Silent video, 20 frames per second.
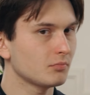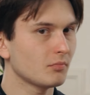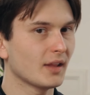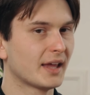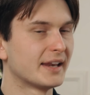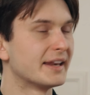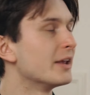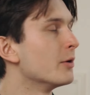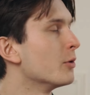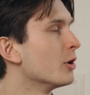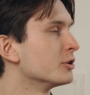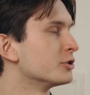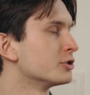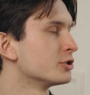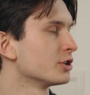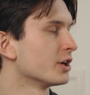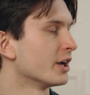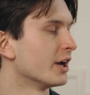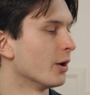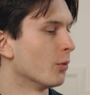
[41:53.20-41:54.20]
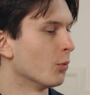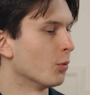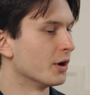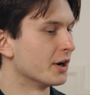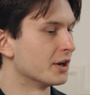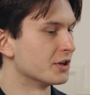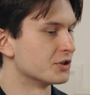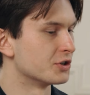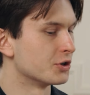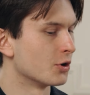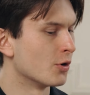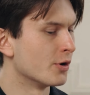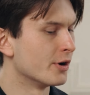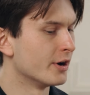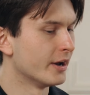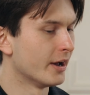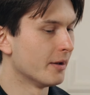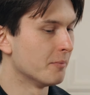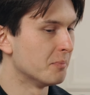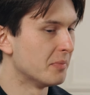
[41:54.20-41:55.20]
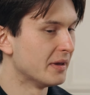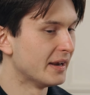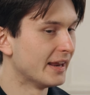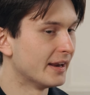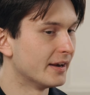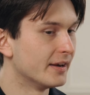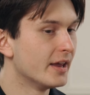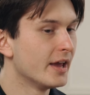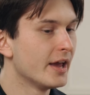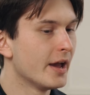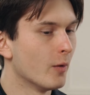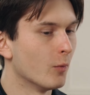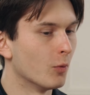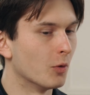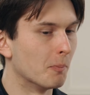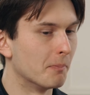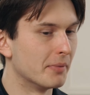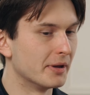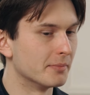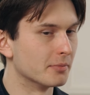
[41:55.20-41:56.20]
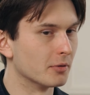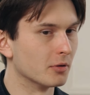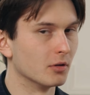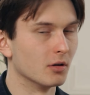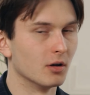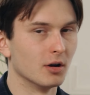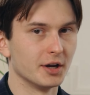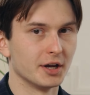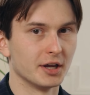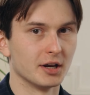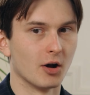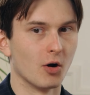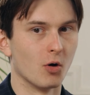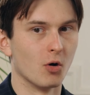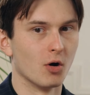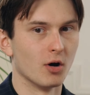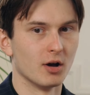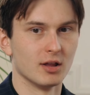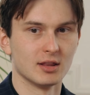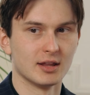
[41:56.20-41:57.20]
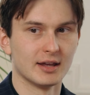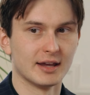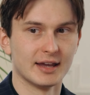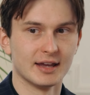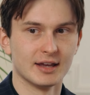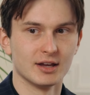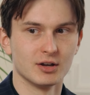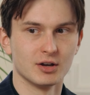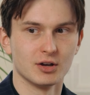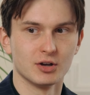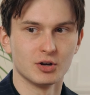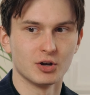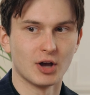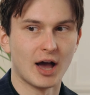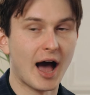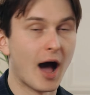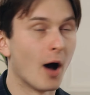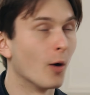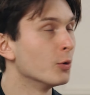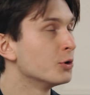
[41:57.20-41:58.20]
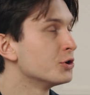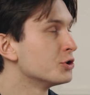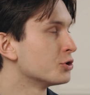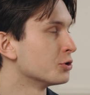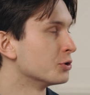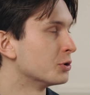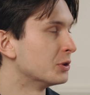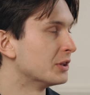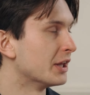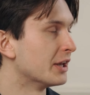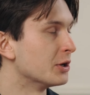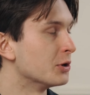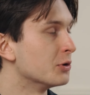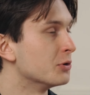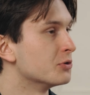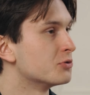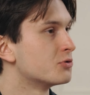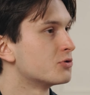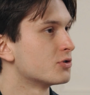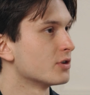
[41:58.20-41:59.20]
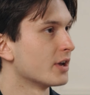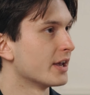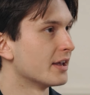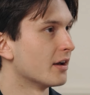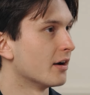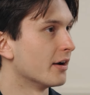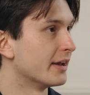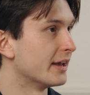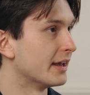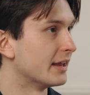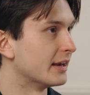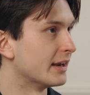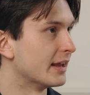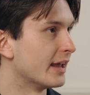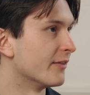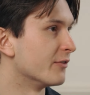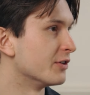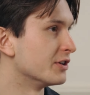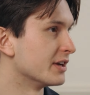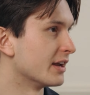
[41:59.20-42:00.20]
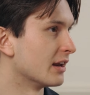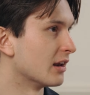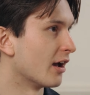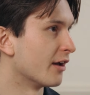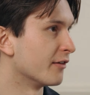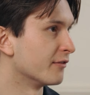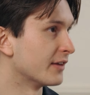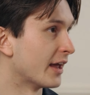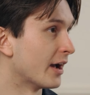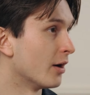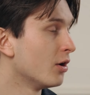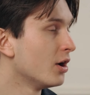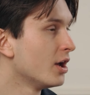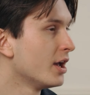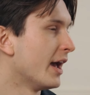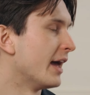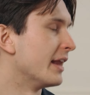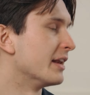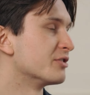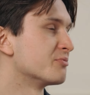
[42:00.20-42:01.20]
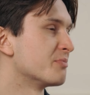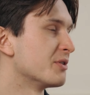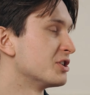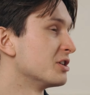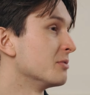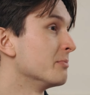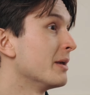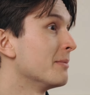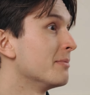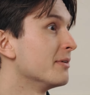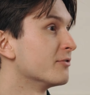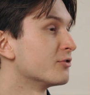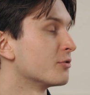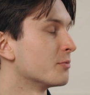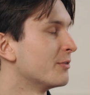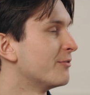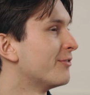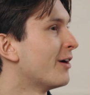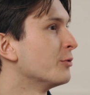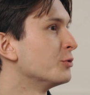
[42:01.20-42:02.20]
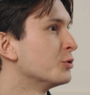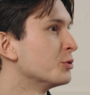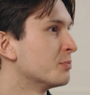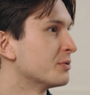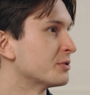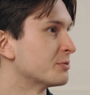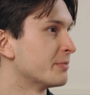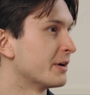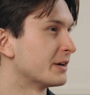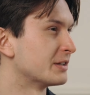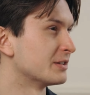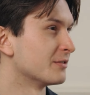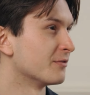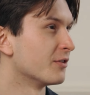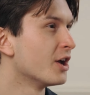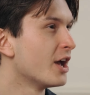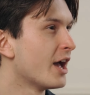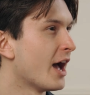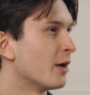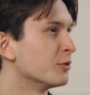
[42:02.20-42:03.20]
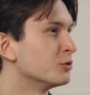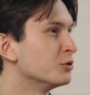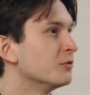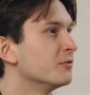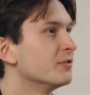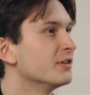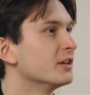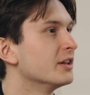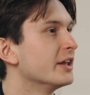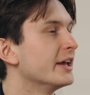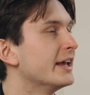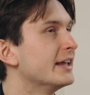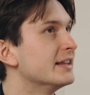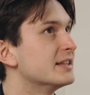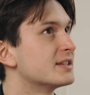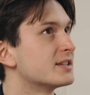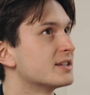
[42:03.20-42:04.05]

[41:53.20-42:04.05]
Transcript: And Ewout, what is your opinion? What people, how should they use AI in everyday life now? And especially maybe from a founder perspective, how do you feel it